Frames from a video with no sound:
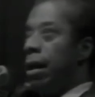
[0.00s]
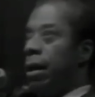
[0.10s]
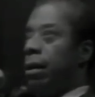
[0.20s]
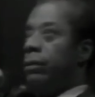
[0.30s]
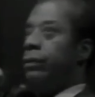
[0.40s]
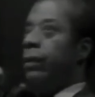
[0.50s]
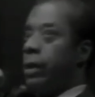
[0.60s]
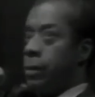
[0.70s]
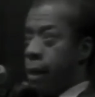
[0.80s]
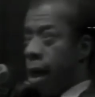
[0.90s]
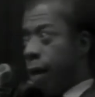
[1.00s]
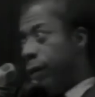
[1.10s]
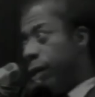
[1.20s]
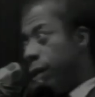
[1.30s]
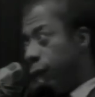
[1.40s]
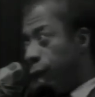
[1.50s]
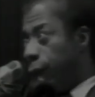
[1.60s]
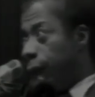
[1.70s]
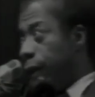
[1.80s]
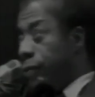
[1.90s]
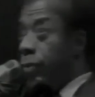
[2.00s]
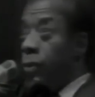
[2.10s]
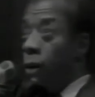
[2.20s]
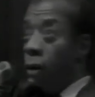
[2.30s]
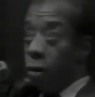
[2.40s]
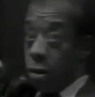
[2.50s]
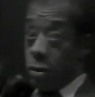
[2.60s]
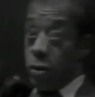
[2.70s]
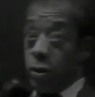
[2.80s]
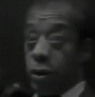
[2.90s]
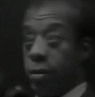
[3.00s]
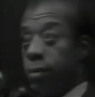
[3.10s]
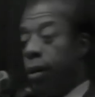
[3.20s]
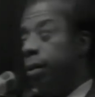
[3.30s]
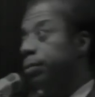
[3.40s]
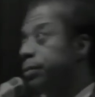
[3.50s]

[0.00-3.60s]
of, as we have now for far too long, according to me,